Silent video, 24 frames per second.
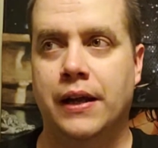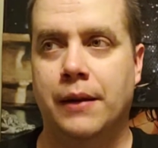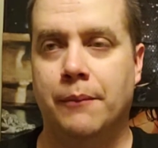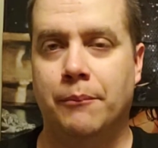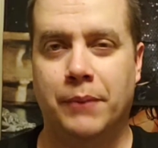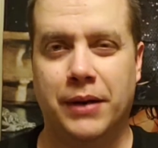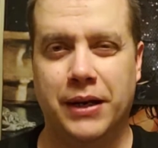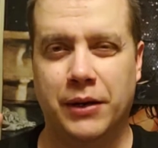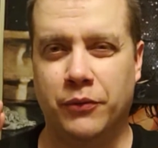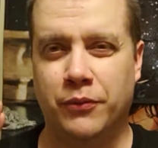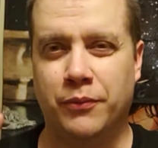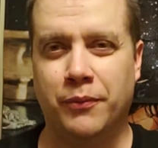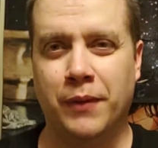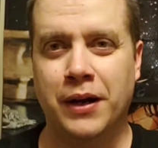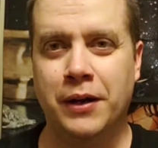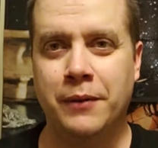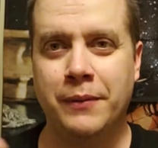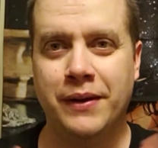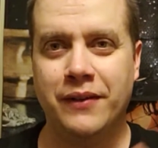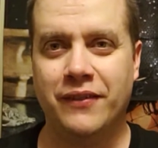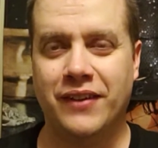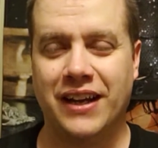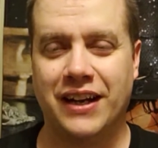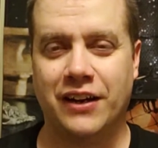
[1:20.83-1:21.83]
But it reminded
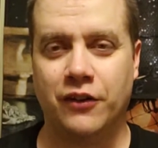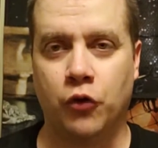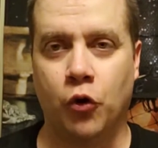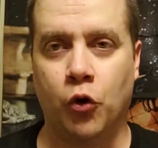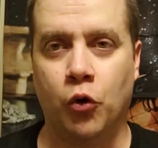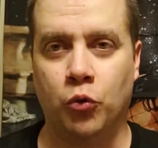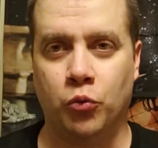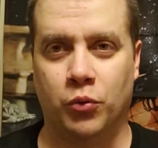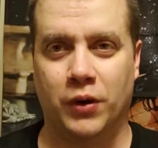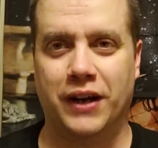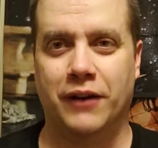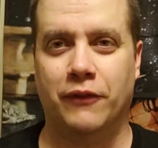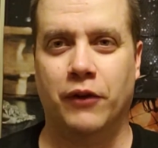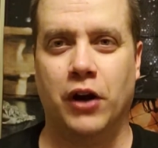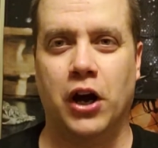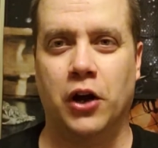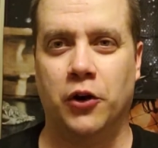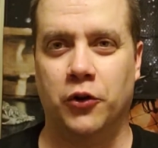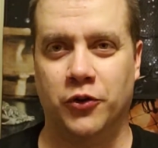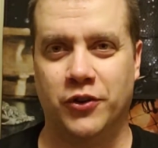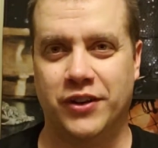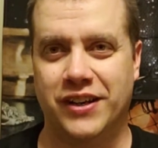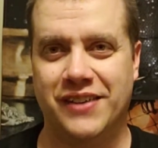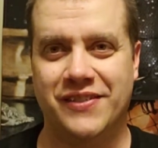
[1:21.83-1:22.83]
me of like an old Ring of
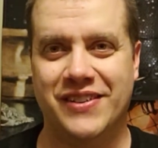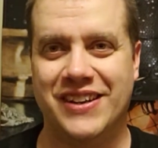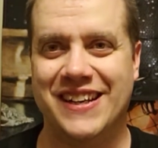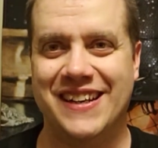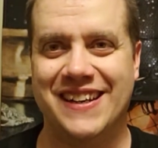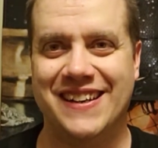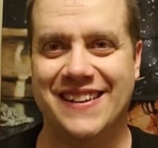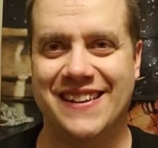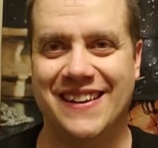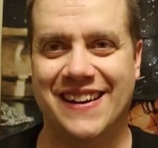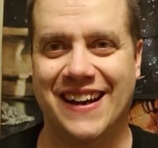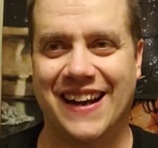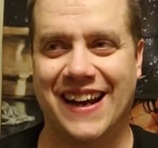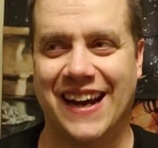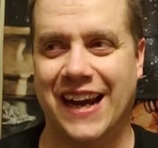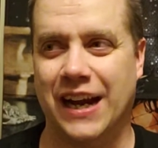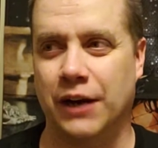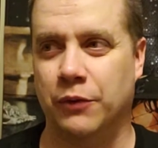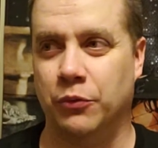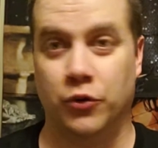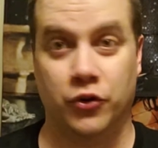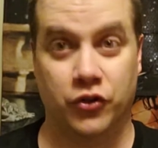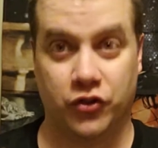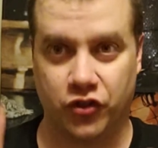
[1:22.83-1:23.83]
Honor DVD that I
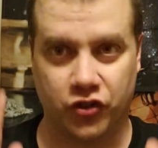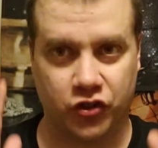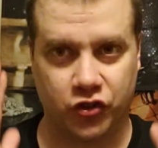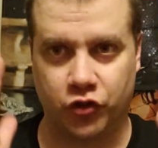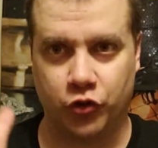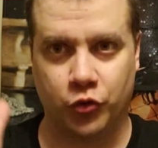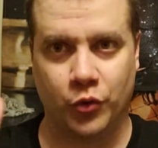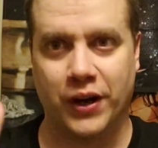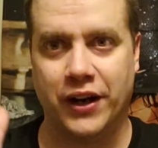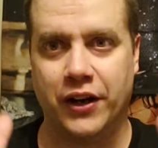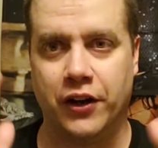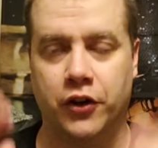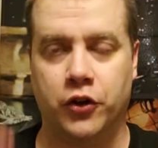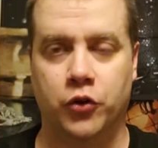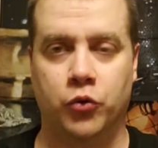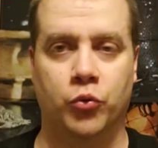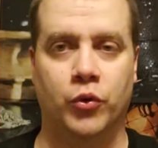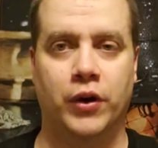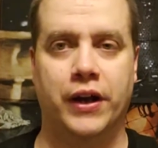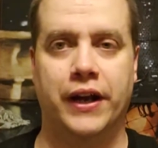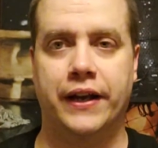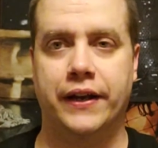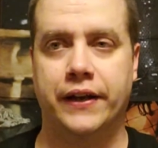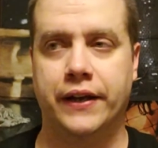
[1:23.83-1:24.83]
had where it's just straight on the
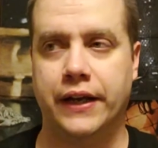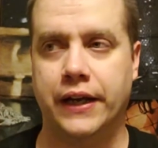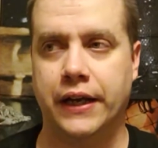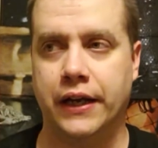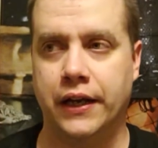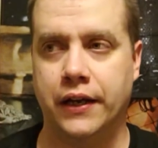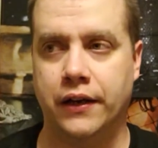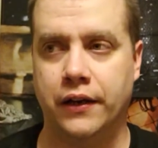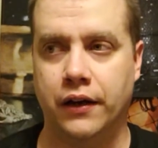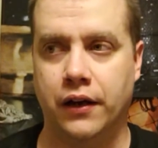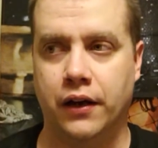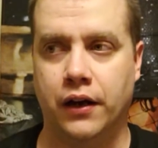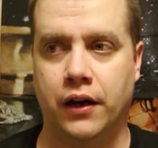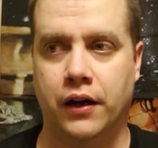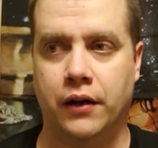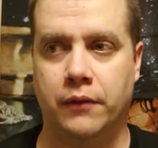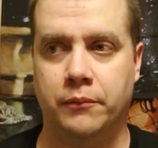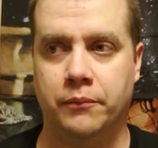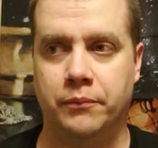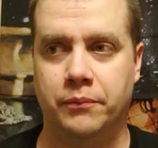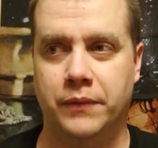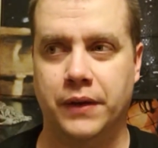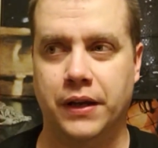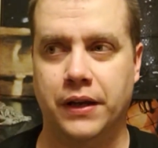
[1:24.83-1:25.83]
ring. And
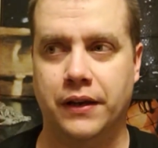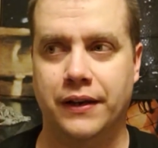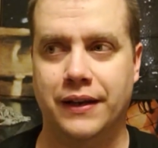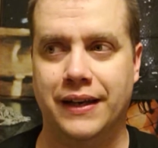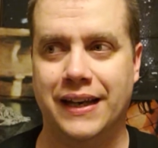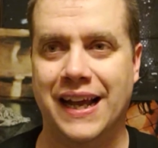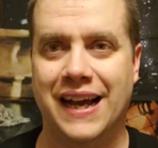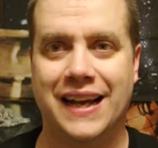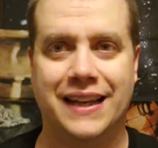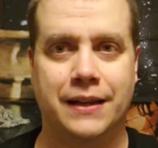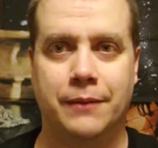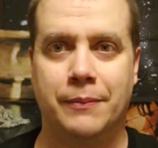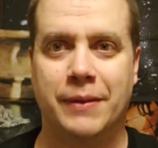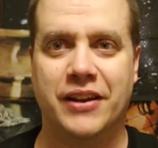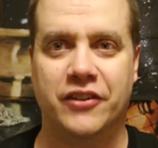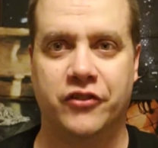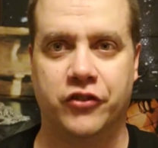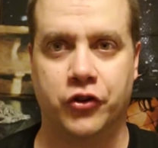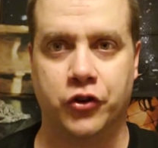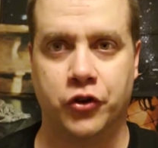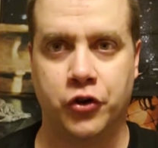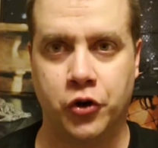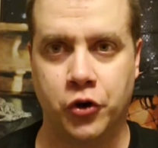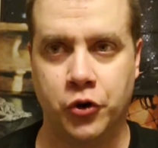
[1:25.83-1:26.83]
um, not the best
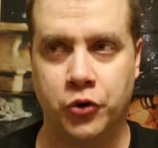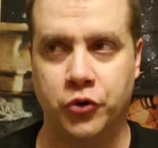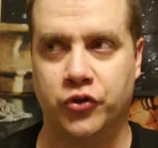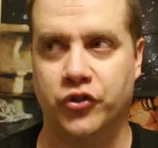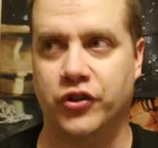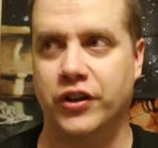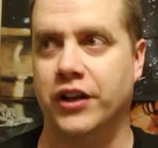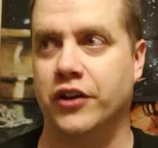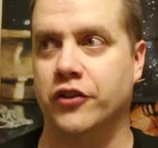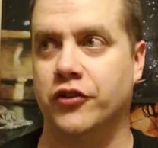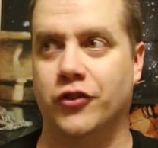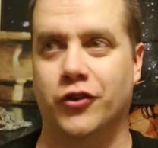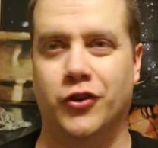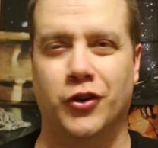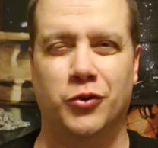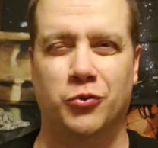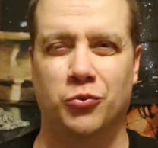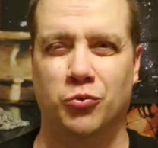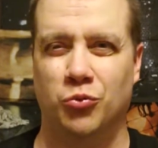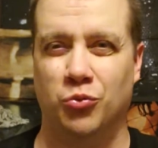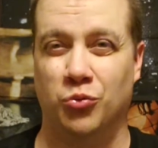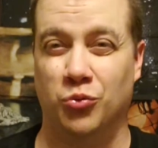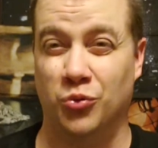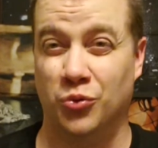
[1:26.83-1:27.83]
acoustics. You
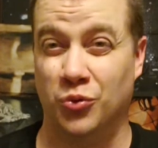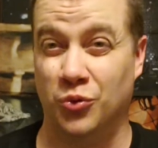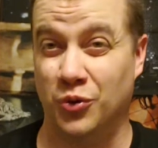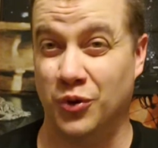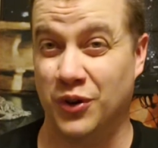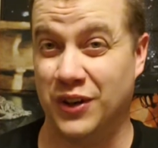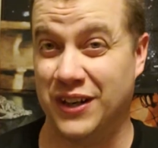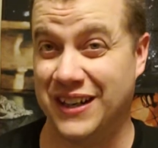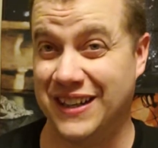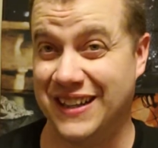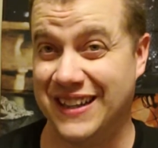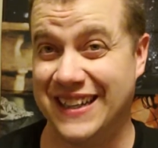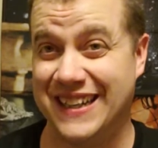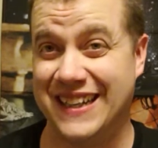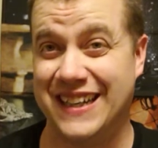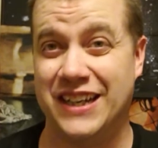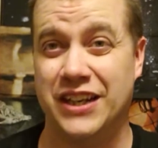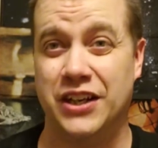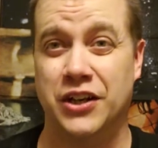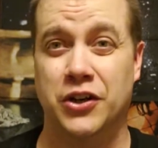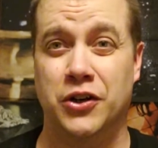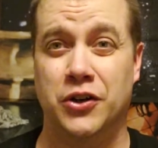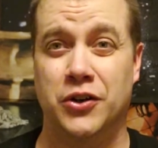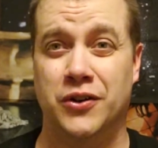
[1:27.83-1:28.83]
couldn't really
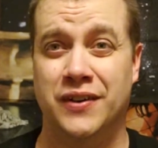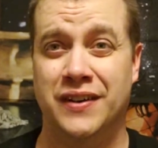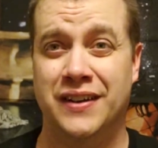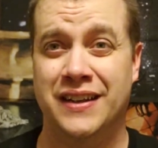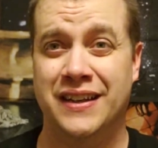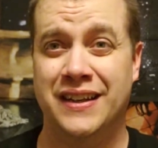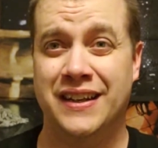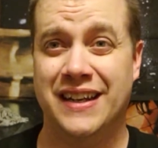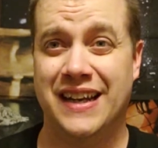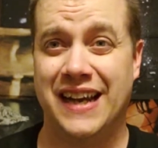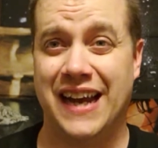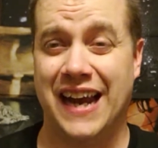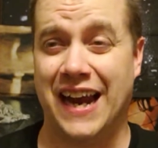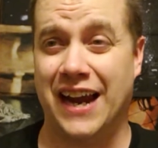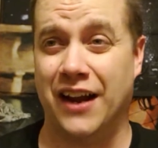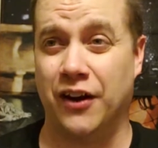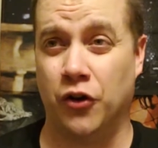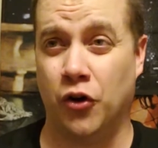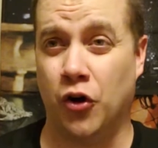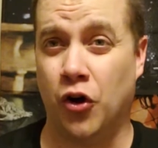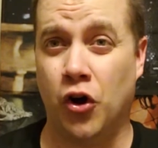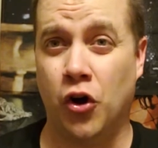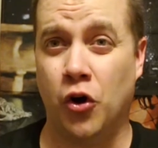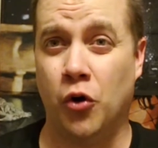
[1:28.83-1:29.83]
hear at
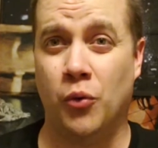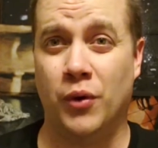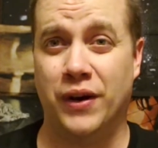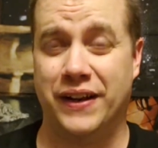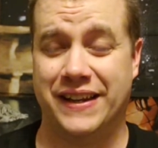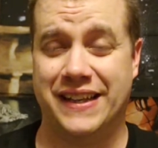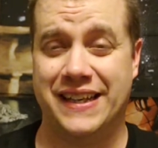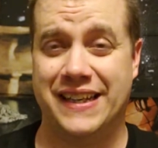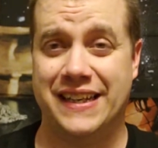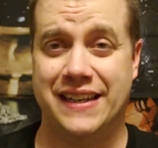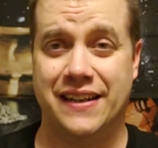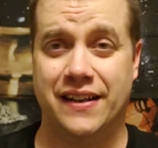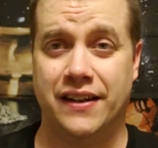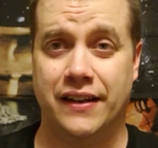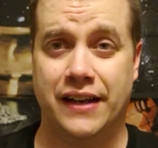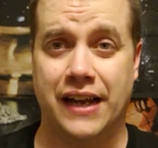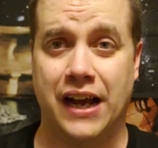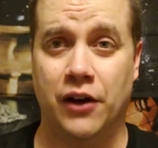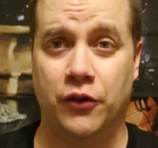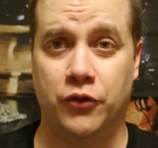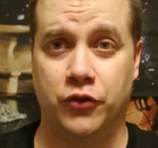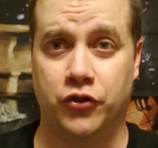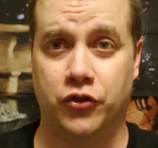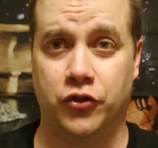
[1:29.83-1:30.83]
all what the
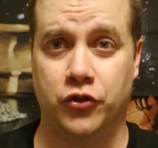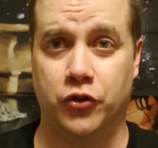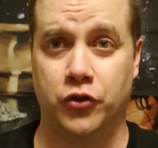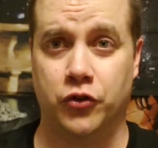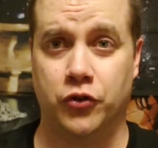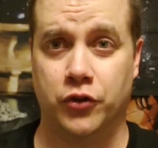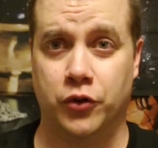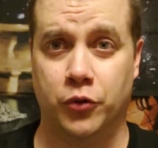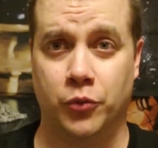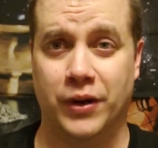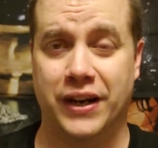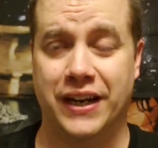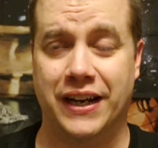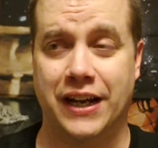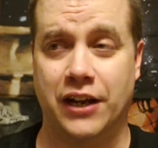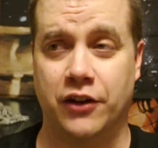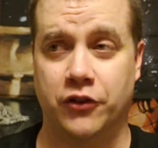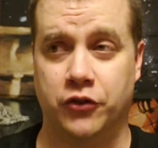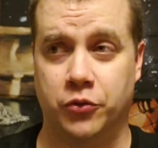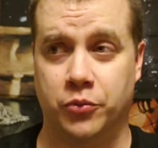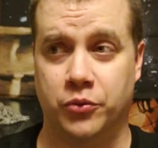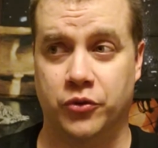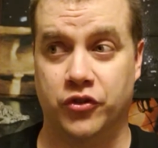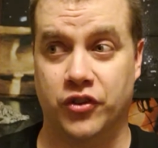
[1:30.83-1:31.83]
announcer, the ring
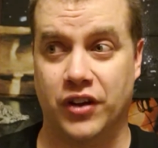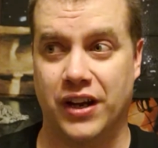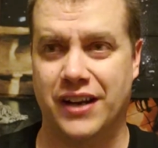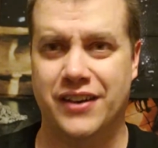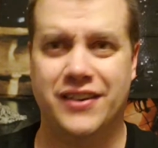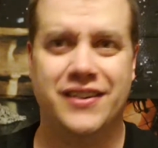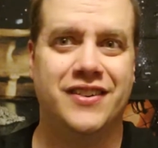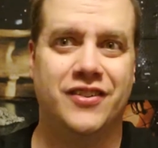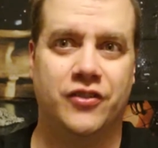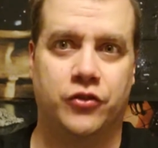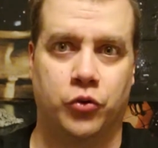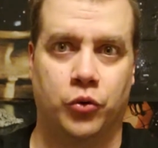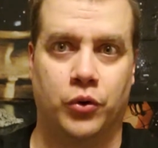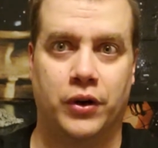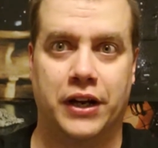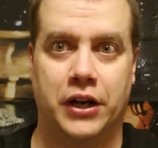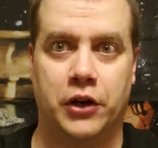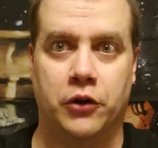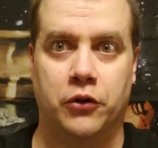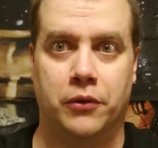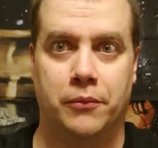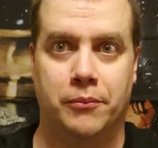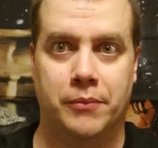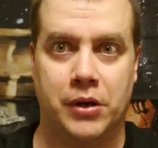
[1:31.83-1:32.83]
announcer was saying. You could sort of
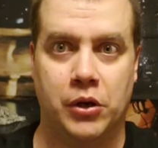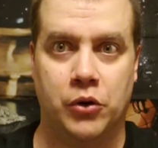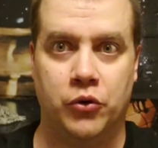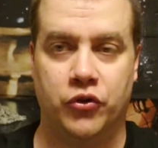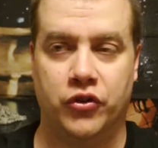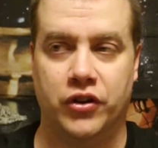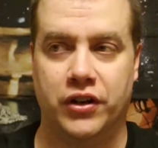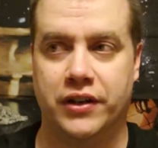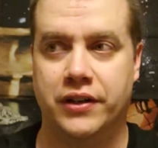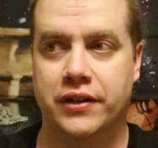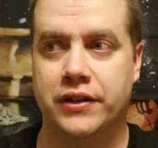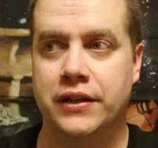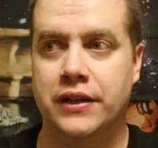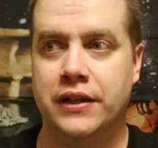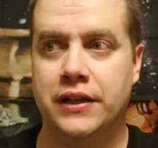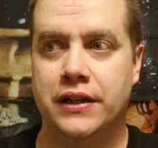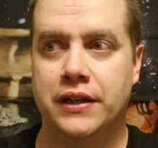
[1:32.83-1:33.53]
hear the music.